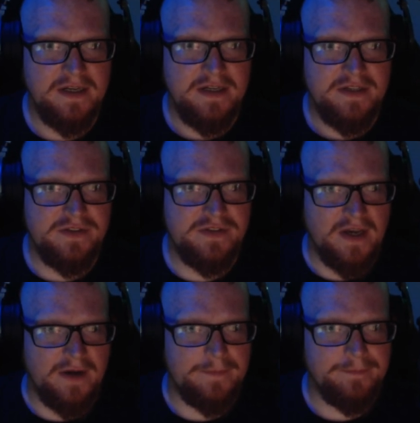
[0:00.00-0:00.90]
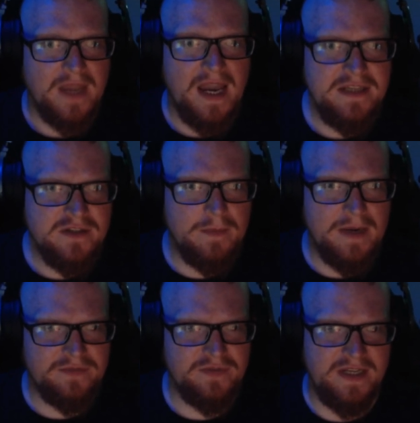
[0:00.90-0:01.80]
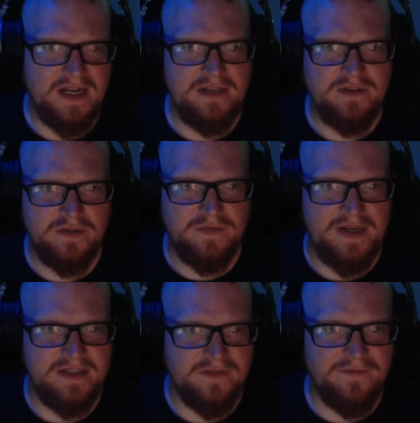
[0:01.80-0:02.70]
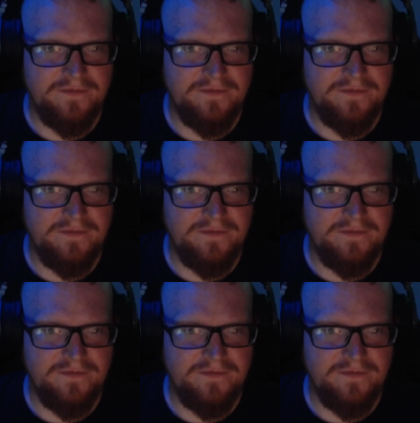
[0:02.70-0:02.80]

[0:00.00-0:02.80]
So, Ace Combat 3 Electrosphere is a